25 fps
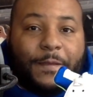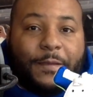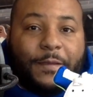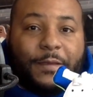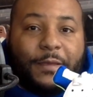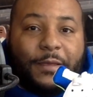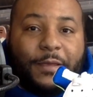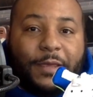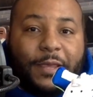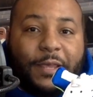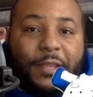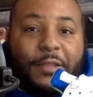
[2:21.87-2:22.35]

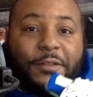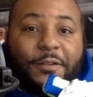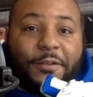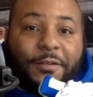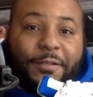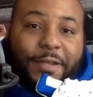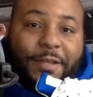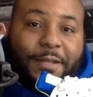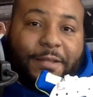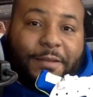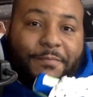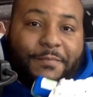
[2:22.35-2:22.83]
He looked
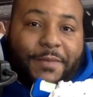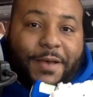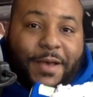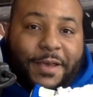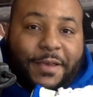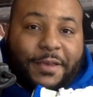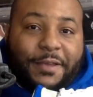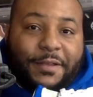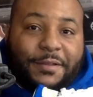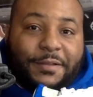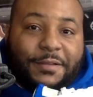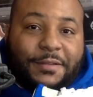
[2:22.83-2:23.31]
at the
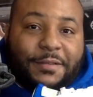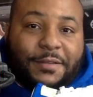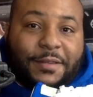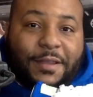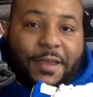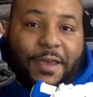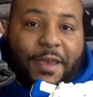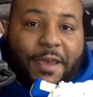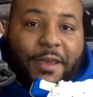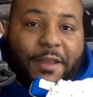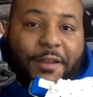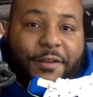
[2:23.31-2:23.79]
Mayans
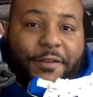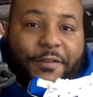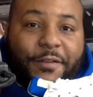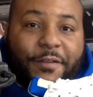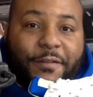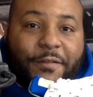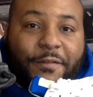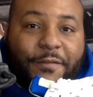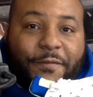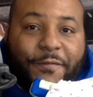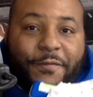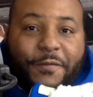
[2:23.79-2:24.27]
and
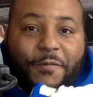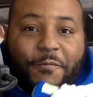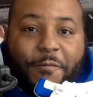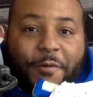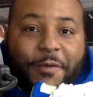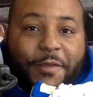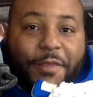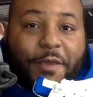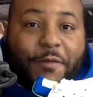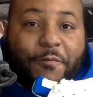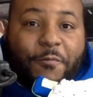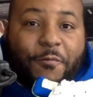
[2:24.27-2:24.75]
the
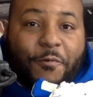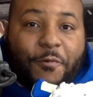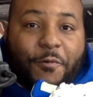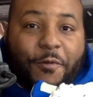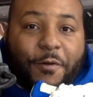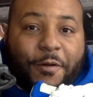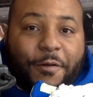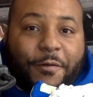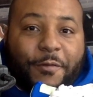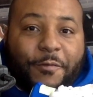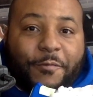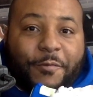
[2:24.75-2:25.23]
footwear they
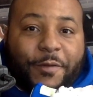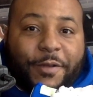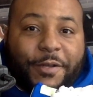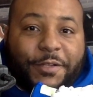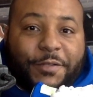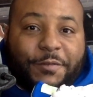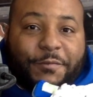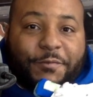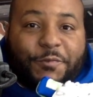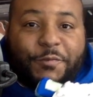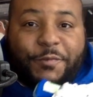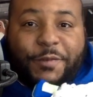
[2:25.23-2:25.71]
wore,
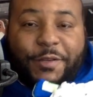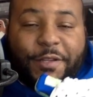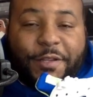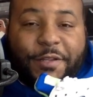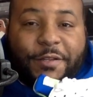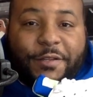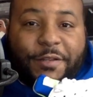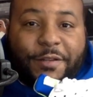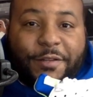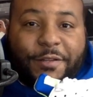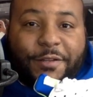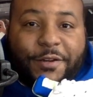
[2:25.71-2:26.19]
which is where the
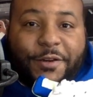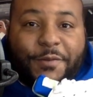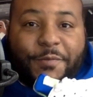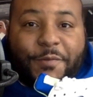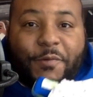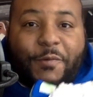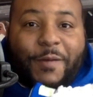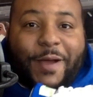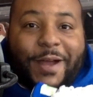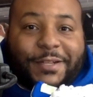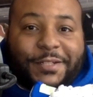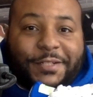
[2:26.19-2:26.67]
term
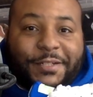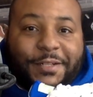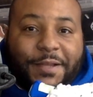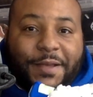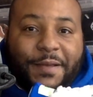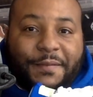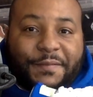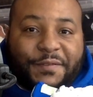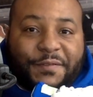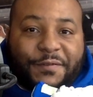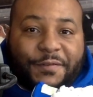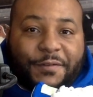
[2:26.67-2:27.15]
Huarache
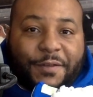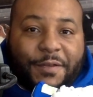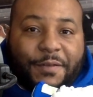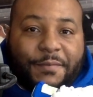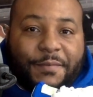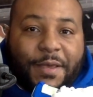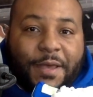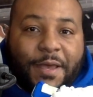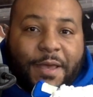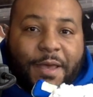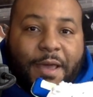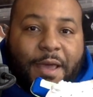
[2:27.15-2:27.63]
comes from,
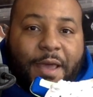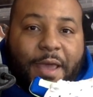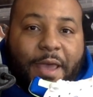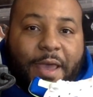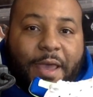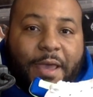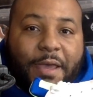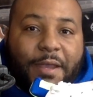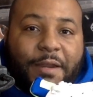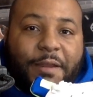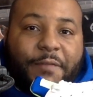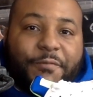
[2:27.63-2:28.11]

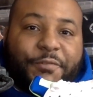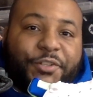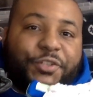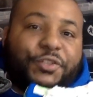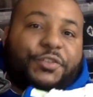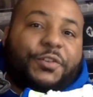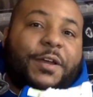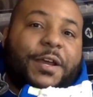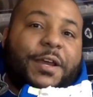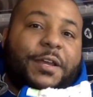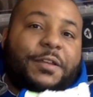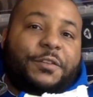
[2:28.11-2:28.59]
and he was
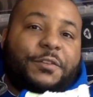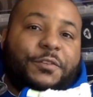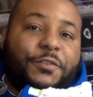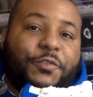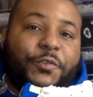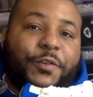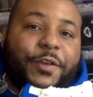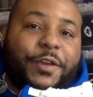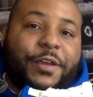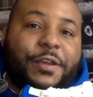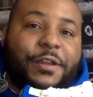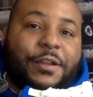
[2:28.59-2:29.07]
trying to
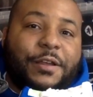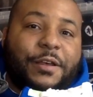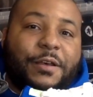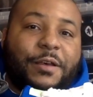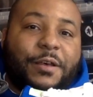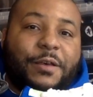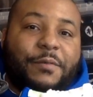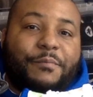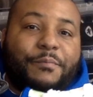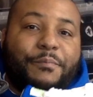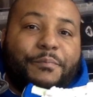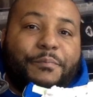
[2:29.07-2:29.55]
create
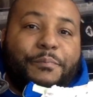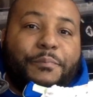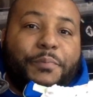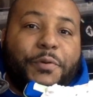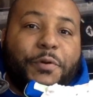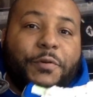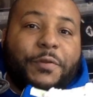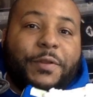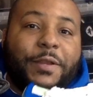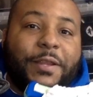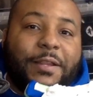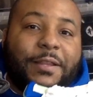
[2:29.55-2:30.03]
a
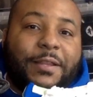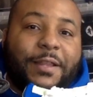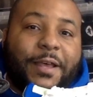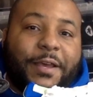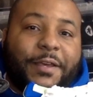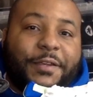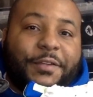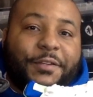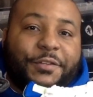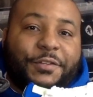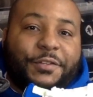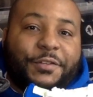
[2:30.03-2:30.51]

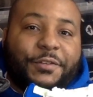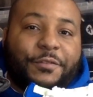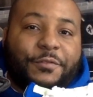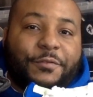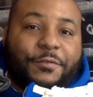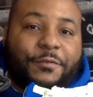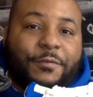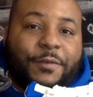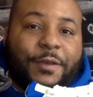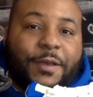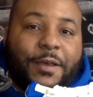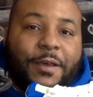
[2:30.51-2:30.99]
booty-like
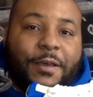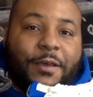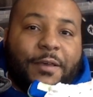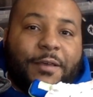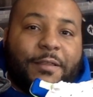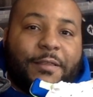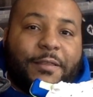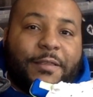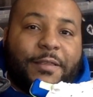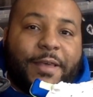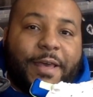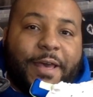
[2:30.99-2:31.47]
shoe
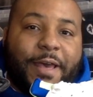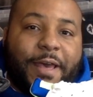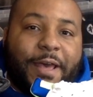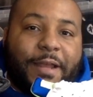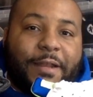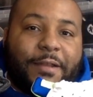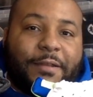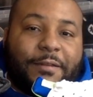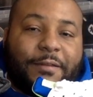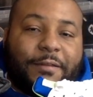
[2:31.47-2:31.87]
that